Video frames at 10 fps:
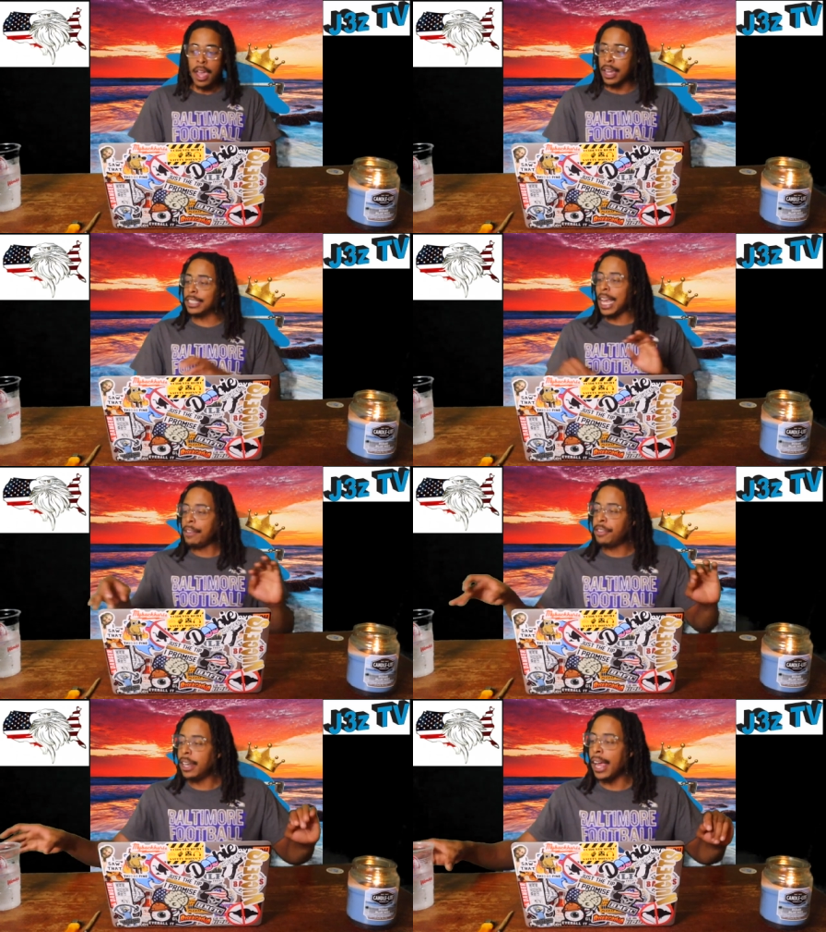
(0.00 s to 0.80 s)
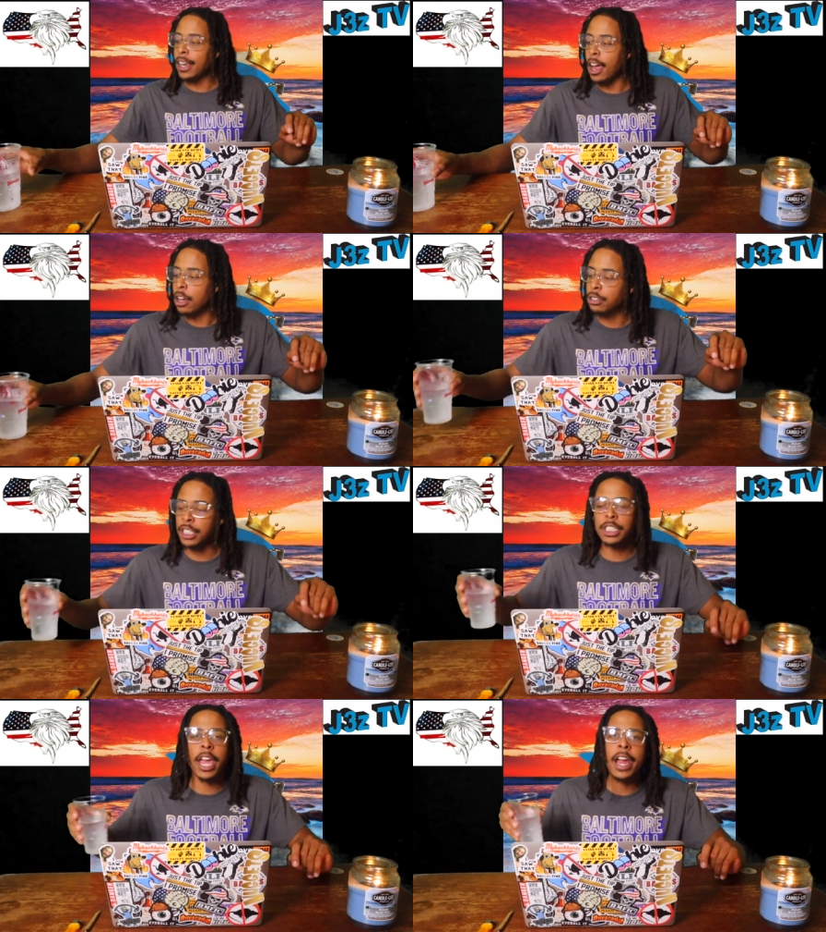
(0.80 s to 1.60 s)
Because I feel like y'all don't
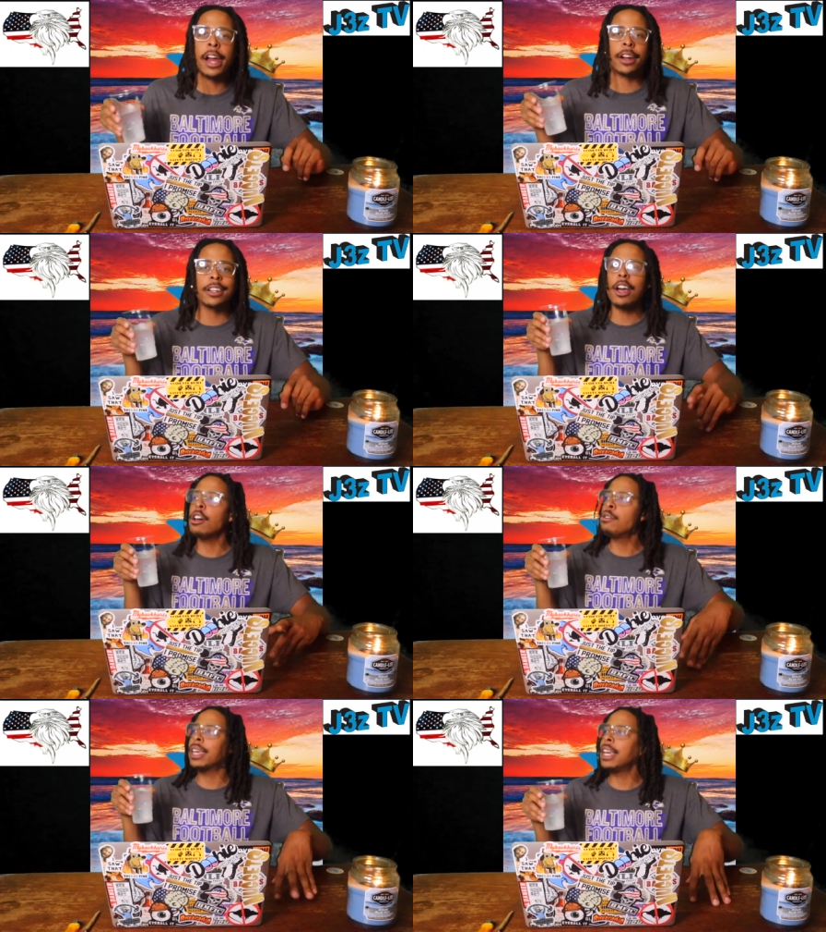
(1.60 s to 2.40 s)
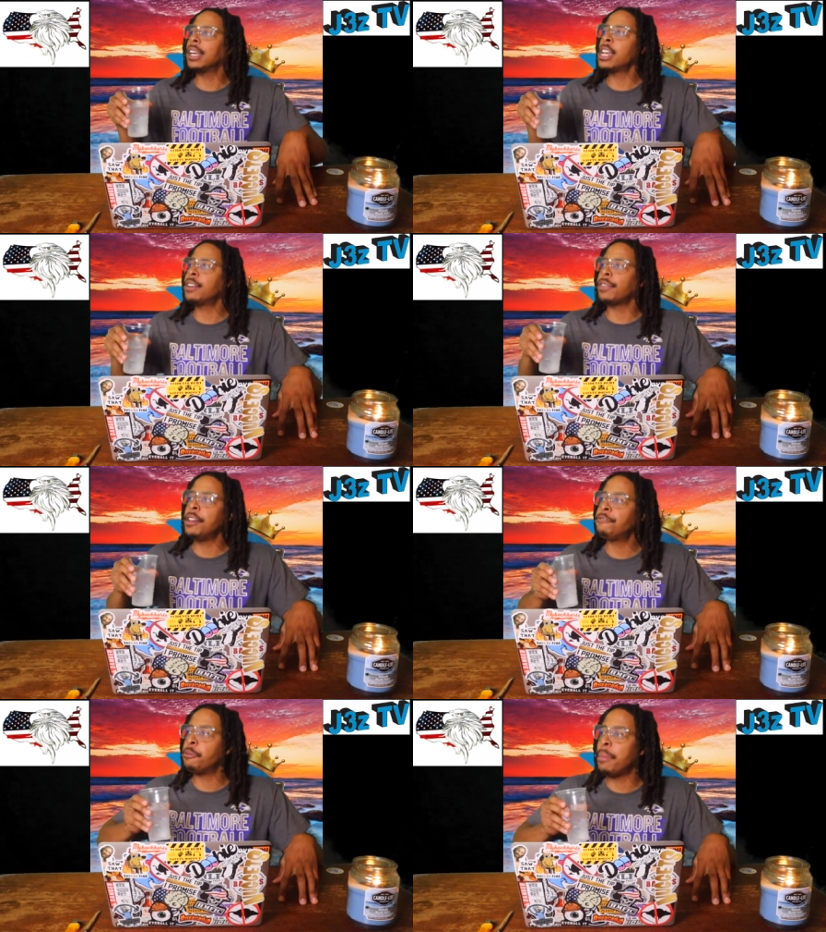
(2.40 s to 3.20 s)
just care. Y'all don't get enough
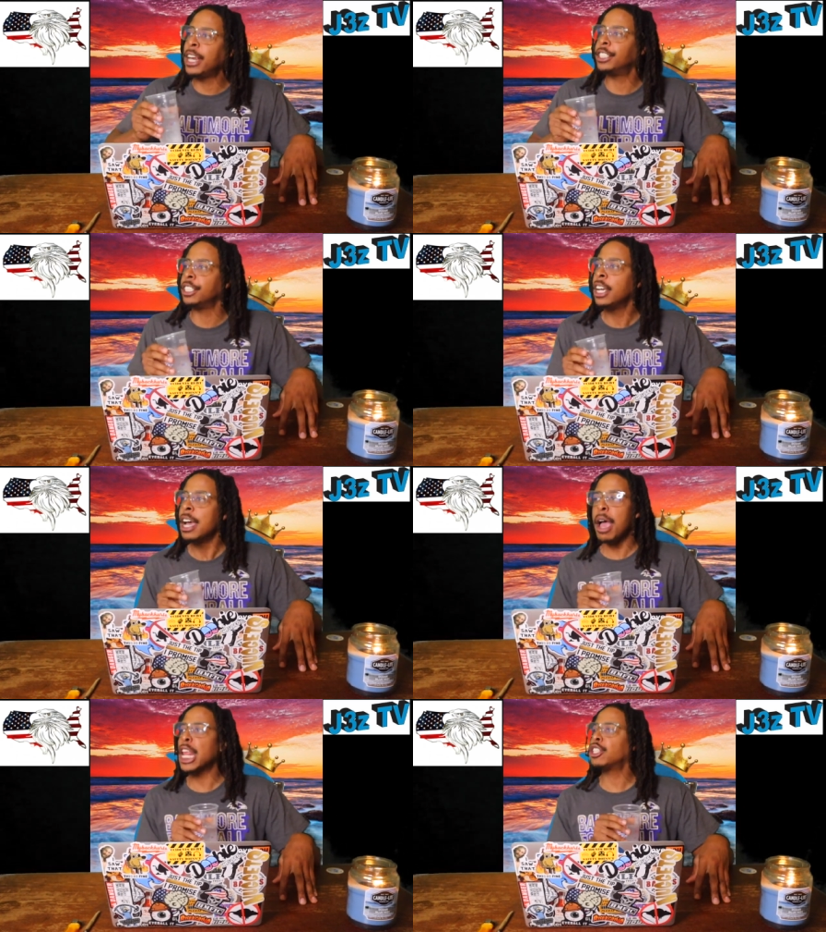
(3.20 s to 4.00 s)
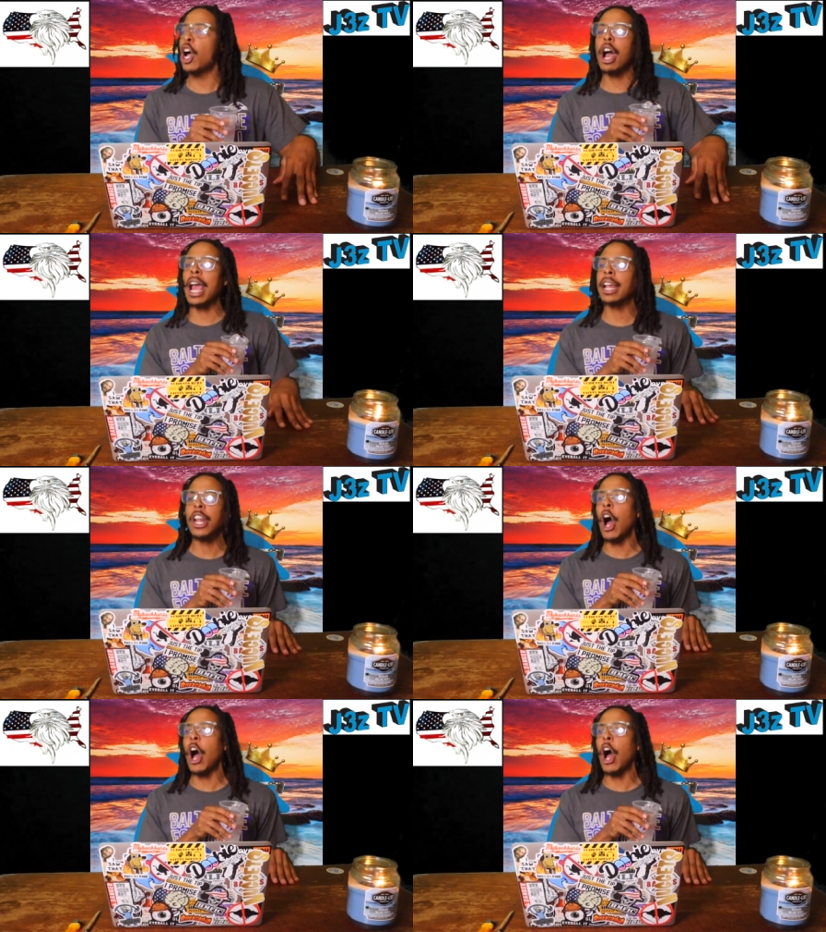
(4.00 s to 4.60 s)
information until y'all got the